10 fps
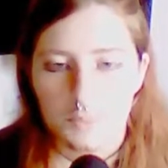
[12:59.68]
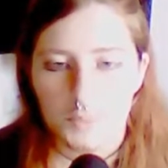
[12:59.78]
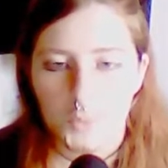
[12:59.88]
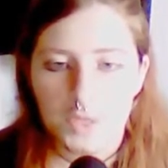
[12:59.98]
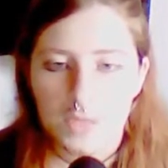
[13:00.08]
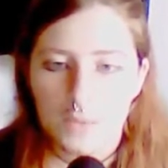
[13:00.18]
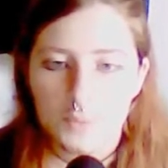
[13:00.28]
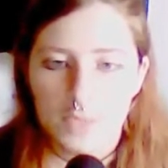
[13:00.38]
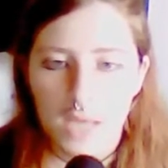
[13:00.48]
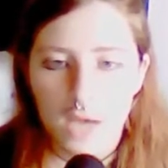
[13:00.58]
But when that
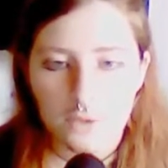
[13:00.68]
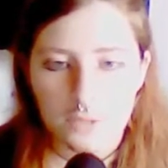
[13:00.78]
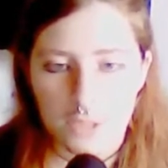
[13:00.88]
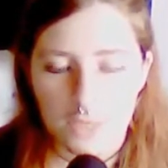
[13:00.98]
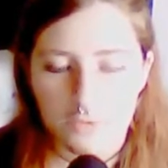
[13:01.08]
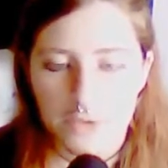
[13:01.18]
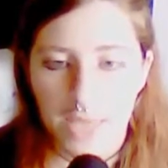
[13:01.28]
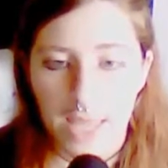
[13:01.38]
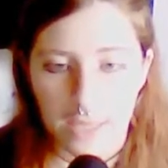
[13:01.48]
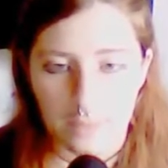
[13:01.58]
reality never
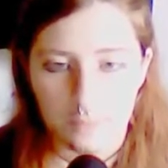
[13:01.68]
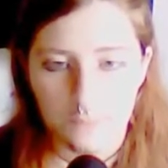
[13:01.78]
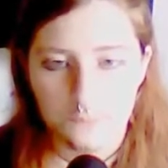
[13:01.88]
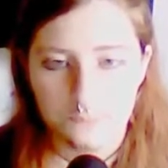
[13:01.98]
came,